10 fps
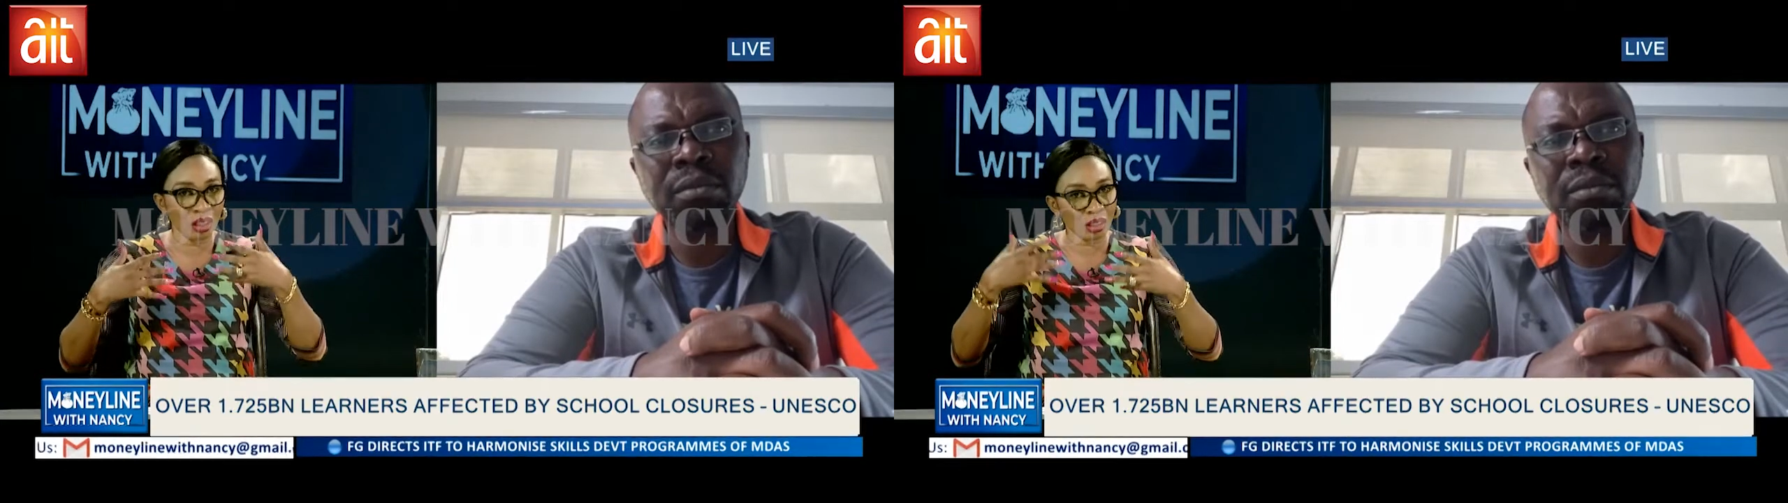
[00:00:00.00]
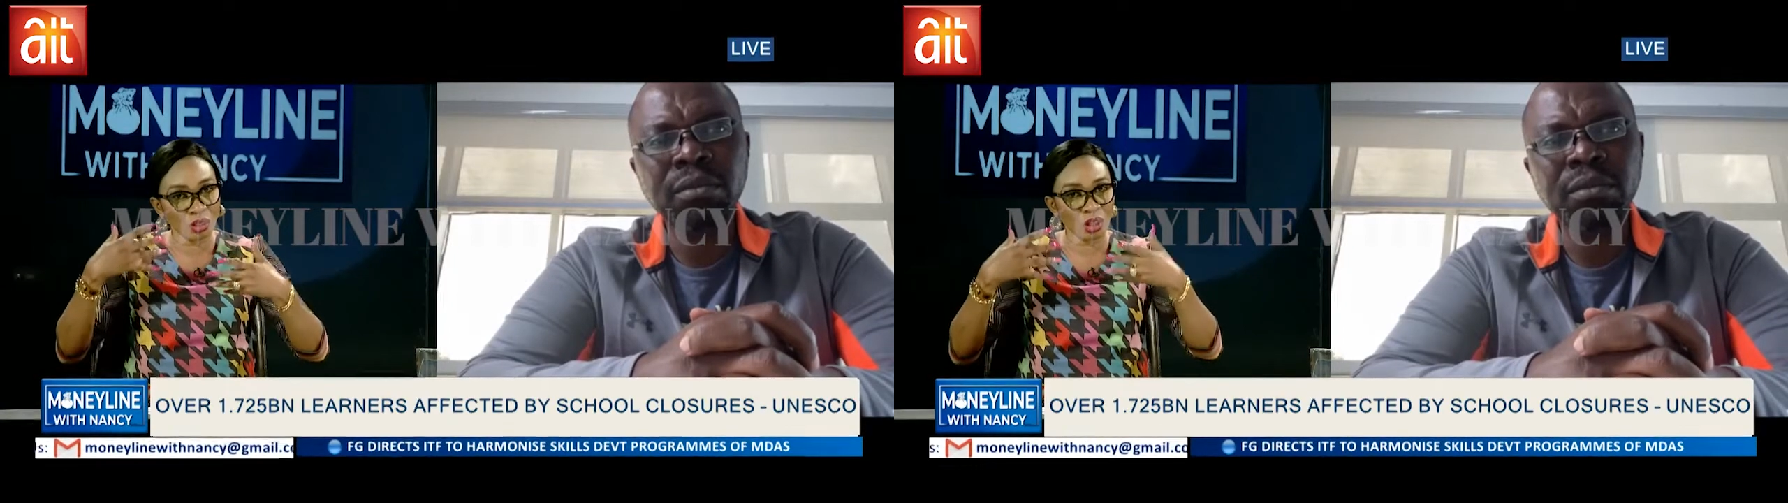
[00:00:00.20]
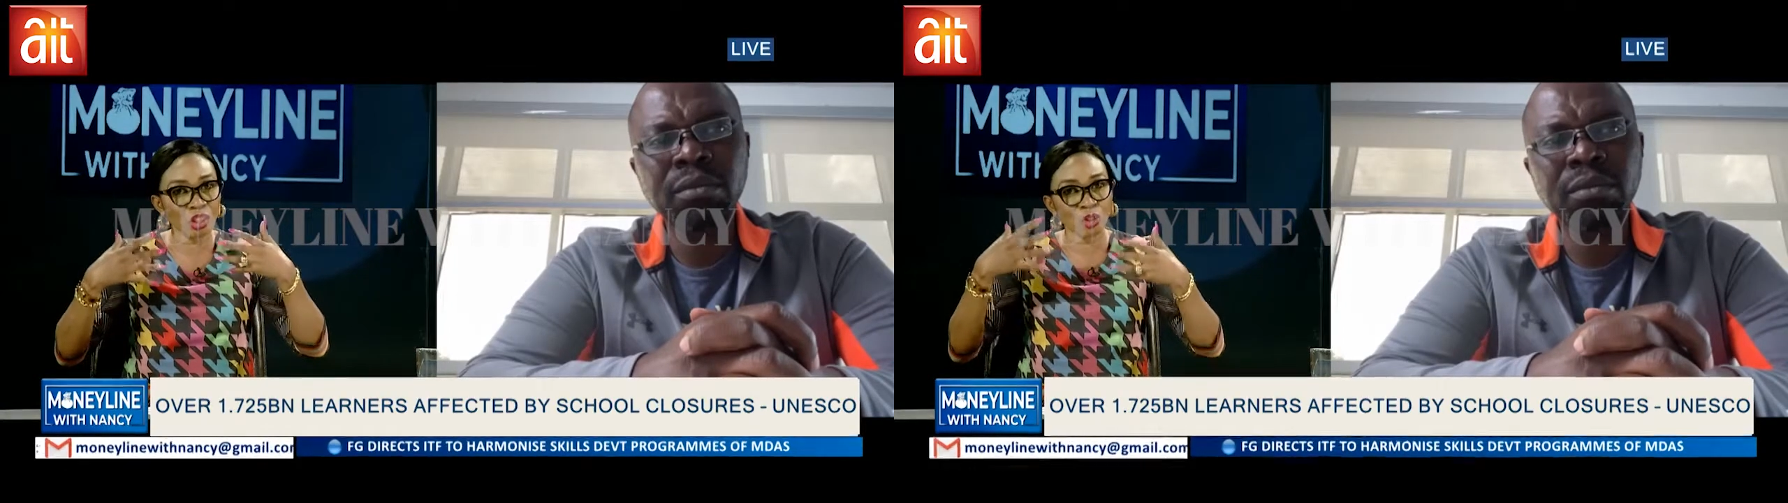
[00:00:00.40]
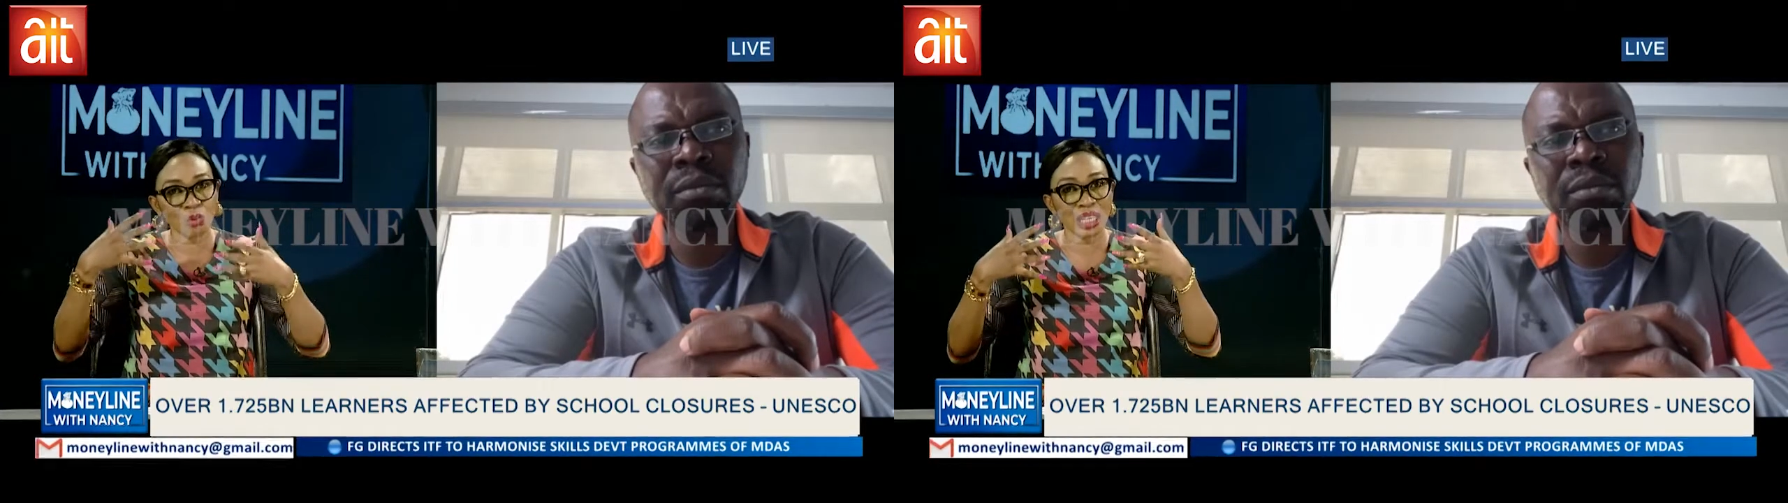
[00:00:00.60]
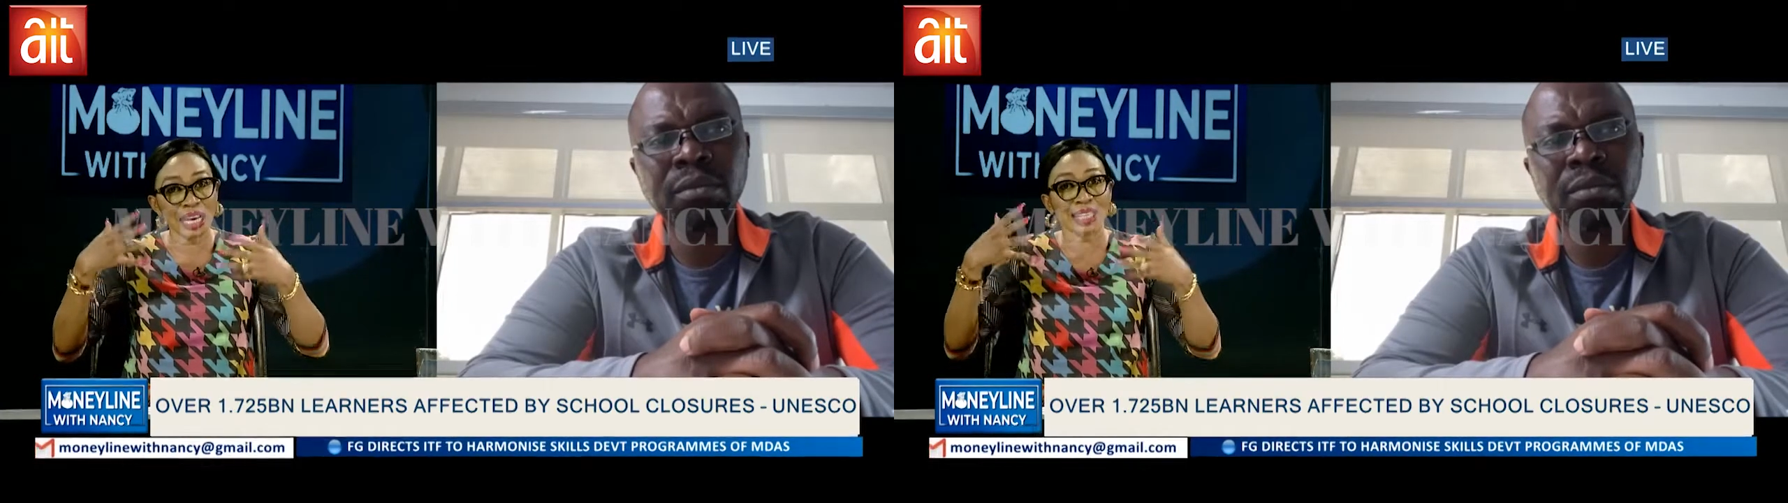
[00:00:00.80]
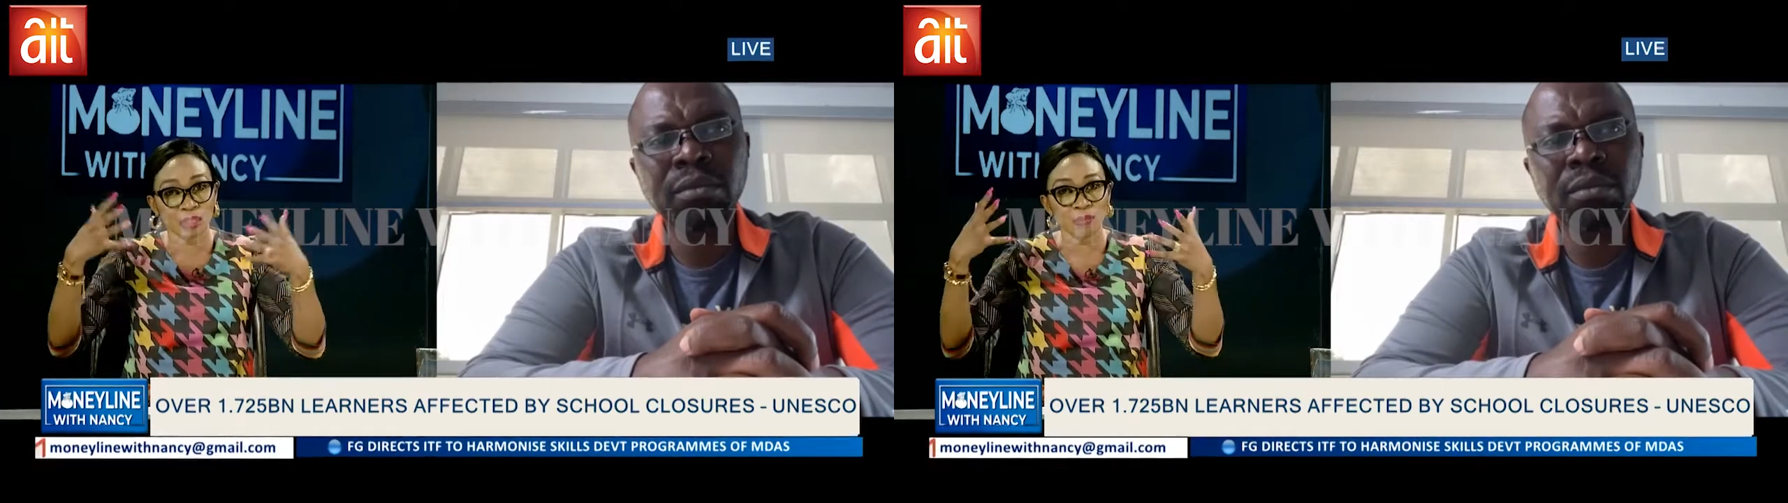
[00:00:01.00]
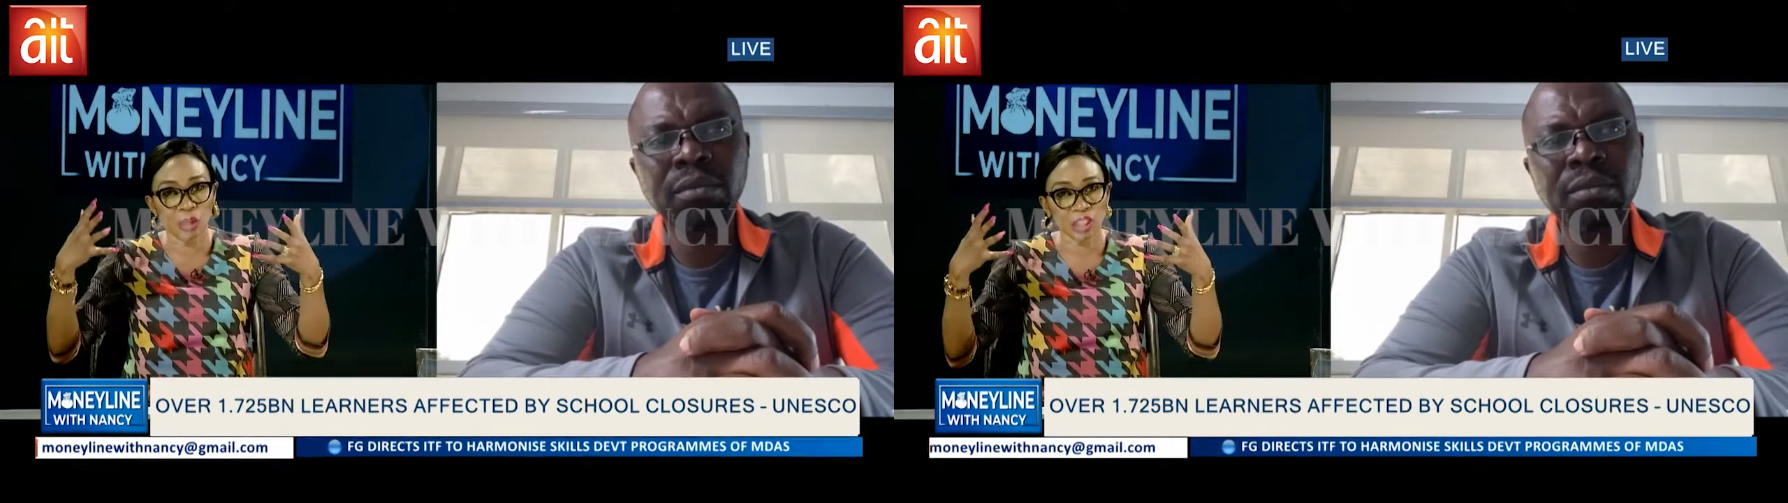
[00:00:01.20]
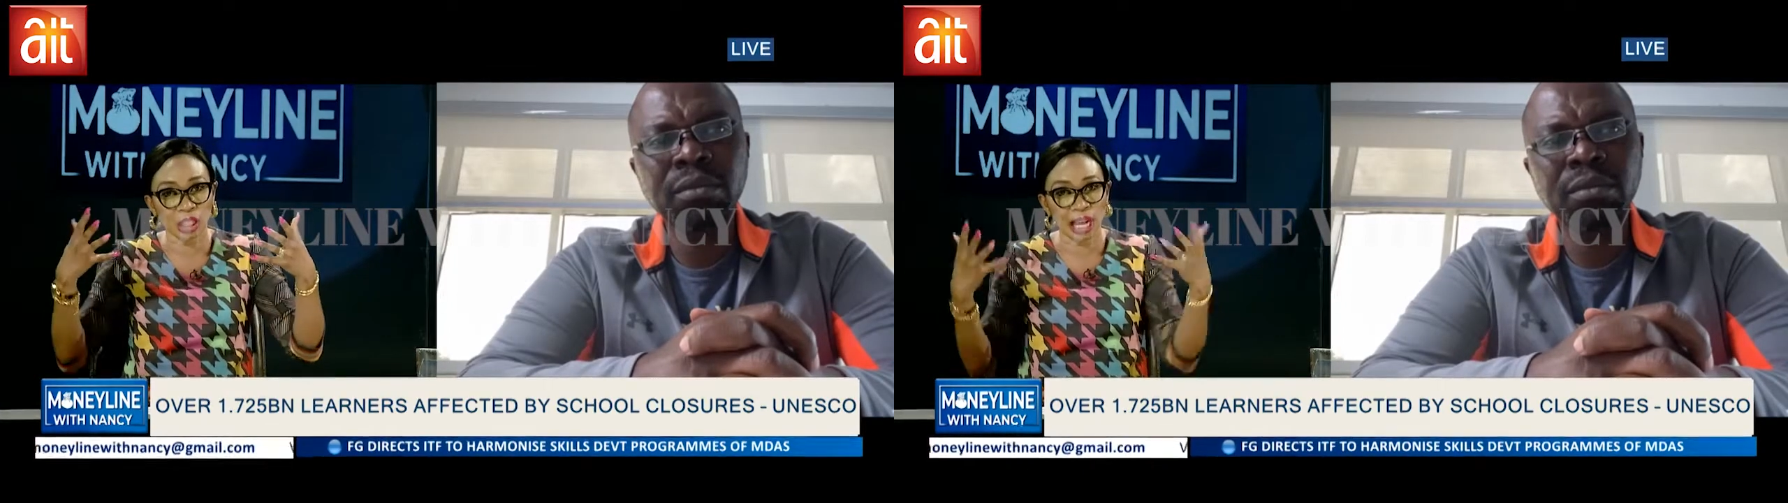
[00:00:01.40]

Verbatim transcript: is not really as much